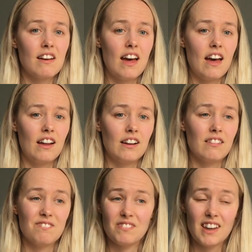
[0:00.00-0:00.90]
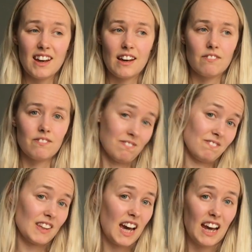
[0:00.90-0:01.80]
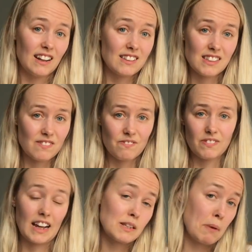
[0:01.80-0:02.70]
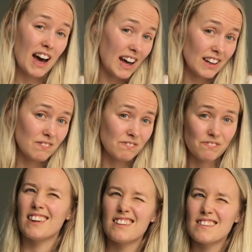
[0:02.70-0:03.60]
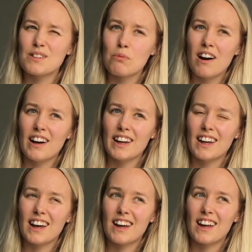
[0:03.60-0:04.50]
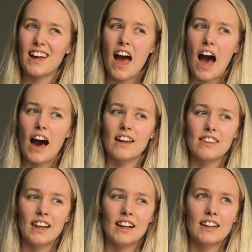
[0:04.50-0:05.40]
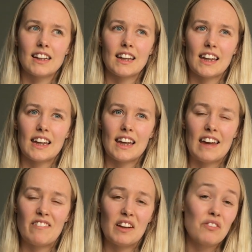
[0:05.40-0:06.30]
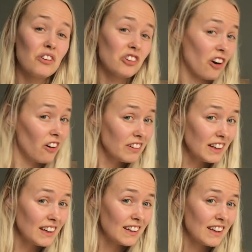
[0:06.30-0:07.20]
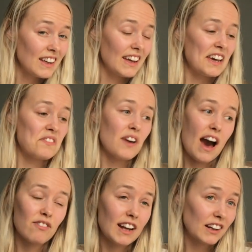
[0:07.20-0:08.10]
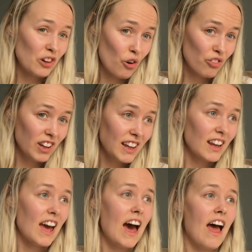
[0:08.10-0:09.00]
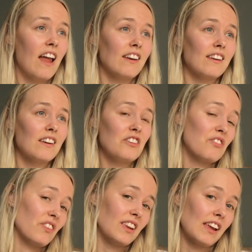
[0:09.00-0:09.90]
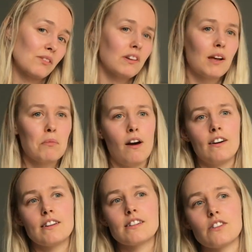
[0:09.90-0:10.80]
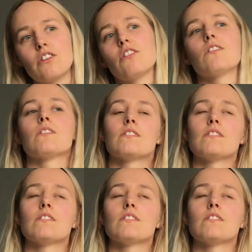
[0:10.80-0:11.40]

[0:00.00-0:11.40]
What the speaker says: And yeah, it's bad. This is why I think even if you're young, if you haven't had COVID and you feel like, well, I'm young, so